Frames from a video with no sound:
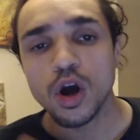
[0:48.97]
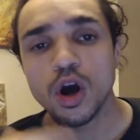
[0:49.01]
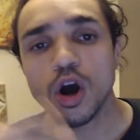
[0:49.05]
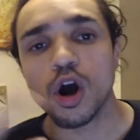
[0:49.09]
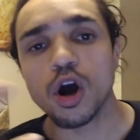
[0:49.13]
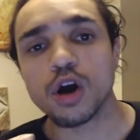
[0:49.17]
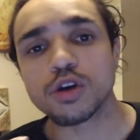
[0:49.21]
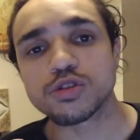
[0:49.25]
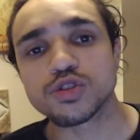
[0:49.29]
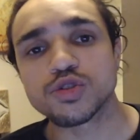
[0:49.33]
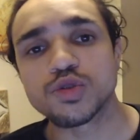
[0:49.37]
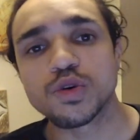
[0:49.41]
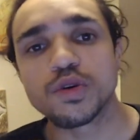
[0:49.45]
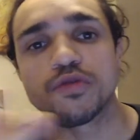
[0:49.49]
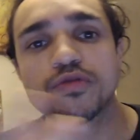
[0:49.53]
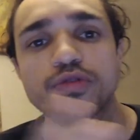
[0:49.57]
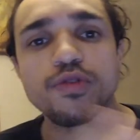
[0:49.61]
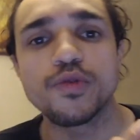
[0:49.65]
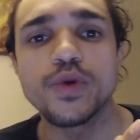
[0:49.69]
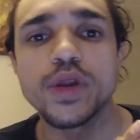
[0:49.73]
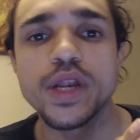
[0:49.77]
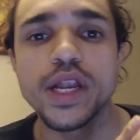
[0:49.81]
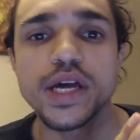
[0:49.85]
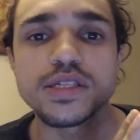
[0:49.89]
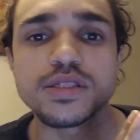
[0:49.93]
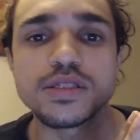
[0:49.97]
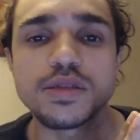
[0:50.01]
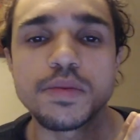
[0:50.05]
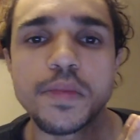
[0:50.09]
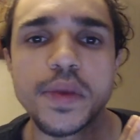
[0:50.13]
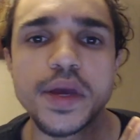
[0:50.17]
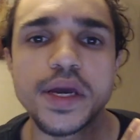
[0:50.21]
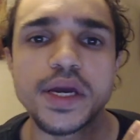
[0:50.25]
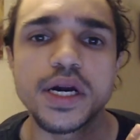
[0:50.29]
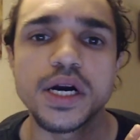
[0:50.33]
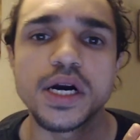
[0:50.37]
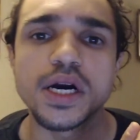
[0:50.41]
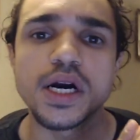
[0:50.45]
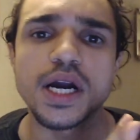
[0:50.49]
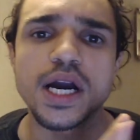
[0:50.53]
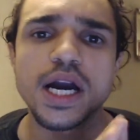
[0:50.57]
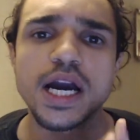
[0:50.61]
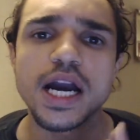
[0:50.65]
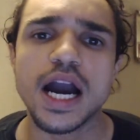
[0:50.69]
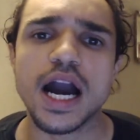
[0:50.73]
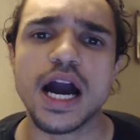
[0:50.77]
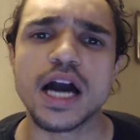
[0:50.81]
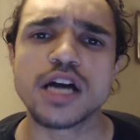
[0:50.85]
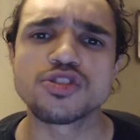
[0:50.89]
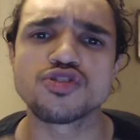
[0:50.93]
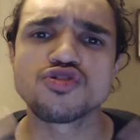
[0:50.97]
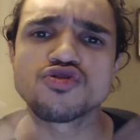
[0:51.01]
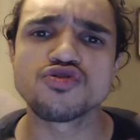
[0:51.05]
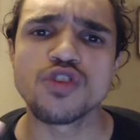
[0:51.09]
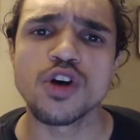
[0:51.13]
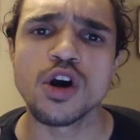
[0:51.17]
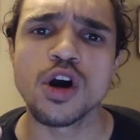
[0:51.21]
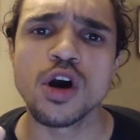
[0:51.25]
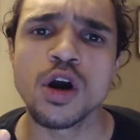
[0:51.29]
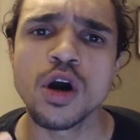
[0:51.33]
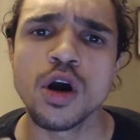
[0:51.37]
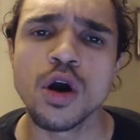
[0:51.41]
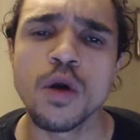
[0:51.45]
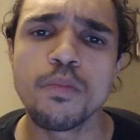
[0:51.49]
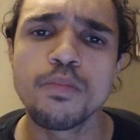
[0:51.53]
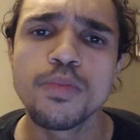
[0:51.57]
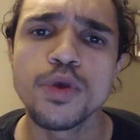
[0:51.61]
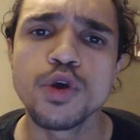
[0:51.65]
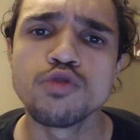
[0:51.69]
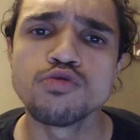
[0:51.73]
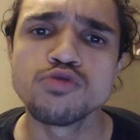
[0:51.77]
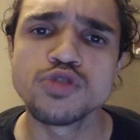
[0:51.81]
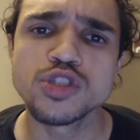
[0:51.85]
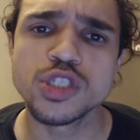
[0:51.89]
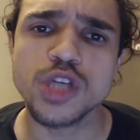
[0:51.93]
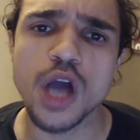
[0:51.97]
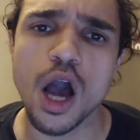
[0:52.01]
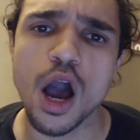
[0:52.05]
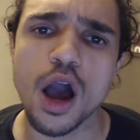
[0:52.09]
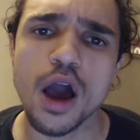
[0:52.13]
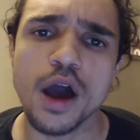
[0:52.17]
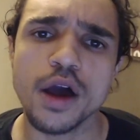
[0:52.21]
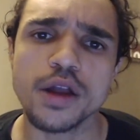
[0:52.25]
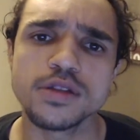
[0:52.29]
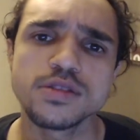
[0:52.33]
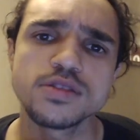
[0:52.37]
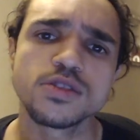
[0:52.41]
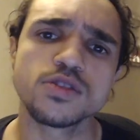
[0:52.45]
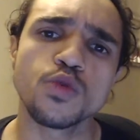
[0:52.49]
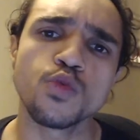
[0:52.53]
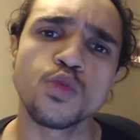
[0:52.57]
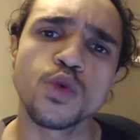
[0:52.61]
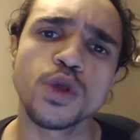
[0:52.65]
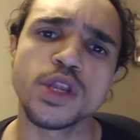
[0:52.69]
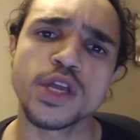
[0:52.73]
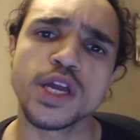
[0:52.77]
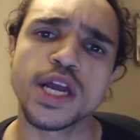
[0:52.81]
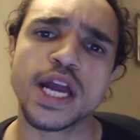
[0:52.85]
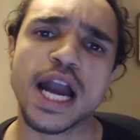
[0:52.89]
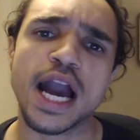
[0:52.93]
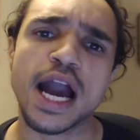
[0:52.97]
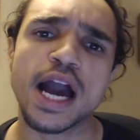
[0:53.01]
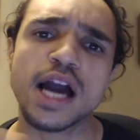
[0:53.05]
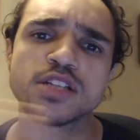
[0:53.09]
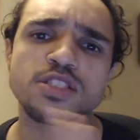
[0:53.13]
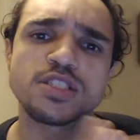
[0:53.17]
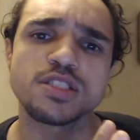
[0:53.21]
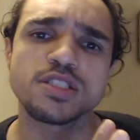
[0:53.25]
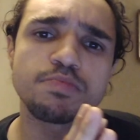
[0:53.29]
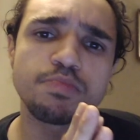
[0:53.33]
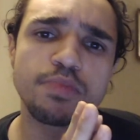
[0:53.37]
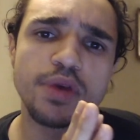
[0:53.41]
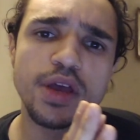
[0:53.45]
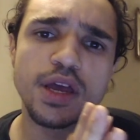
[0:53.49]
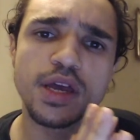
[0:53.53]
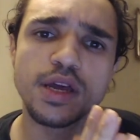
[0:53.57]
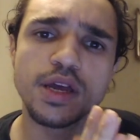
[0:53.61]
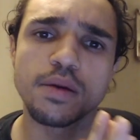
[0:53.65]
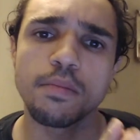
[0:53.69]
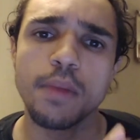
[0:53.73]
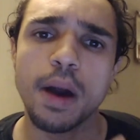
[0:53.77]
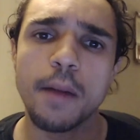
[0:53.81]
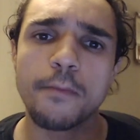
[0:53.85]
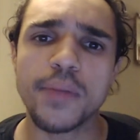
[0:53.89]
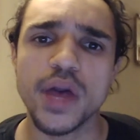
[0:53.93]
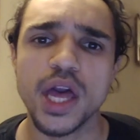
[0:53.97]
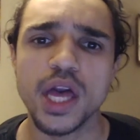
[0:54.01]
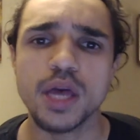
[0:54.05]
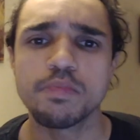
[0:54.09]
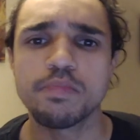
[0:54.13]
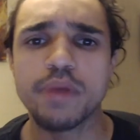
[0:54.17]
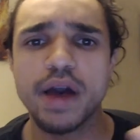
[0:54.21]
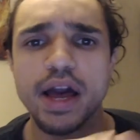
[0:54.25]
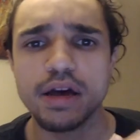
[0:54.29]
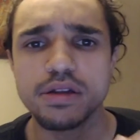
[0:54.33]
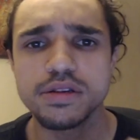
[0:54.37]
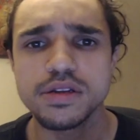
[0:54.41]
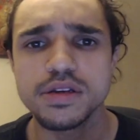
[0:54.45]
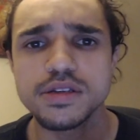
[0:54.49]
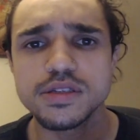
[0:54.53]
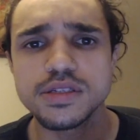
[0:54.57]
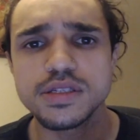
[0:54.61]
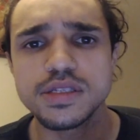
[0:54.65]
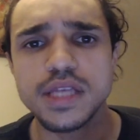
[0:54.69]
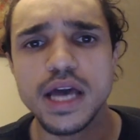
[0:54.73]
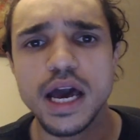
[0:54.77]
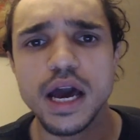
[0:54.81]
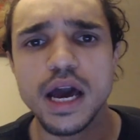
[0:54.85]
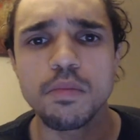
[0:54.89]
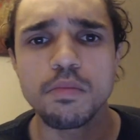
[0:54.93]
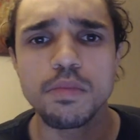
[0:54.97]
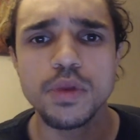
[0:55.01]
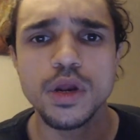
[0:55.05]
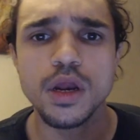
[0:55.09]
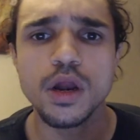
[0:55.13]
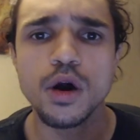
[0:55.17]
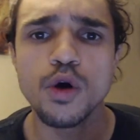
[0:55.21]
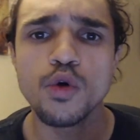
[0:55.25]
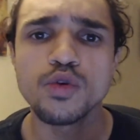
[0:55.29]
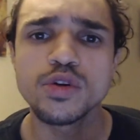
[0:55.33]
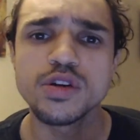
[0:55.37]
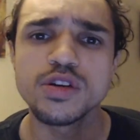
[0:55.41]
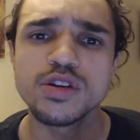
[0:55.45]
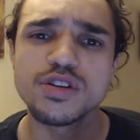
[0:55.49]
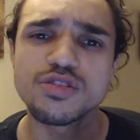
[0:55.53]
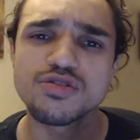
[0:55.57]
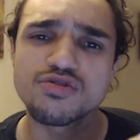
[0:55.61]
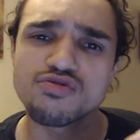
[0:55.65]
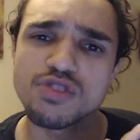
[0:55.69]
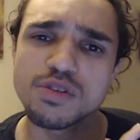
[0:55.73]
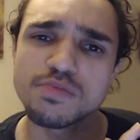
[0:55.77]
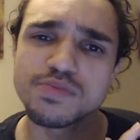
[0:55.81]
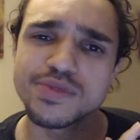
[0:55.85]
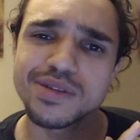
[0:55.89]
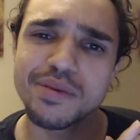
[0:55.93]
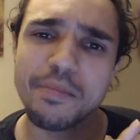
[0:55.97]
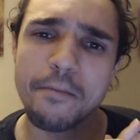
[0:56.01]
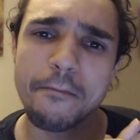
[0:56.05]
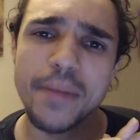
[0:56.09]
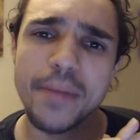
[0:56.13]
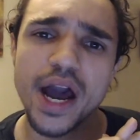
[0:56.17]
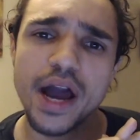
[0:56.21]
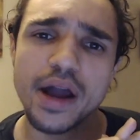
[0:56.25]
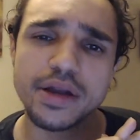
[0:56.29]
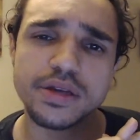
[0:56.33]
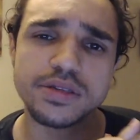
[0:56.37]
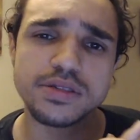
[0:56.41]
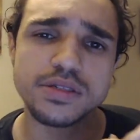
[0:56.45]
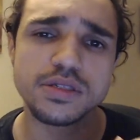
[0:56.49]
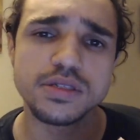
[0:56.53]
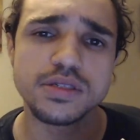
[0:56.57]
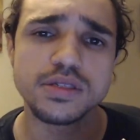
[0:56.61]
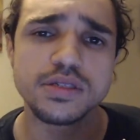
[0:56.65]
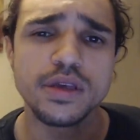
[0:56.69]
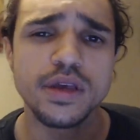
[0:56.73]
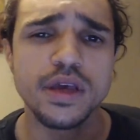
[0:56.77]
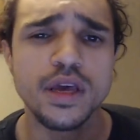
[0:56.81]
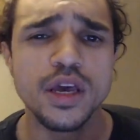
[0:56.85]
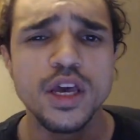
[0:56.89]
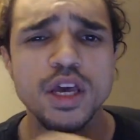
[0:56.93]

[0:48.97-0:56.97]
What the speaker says: Also, if you would like to make a contribution to Willie Contraband, my PayPal link's down below in the description box.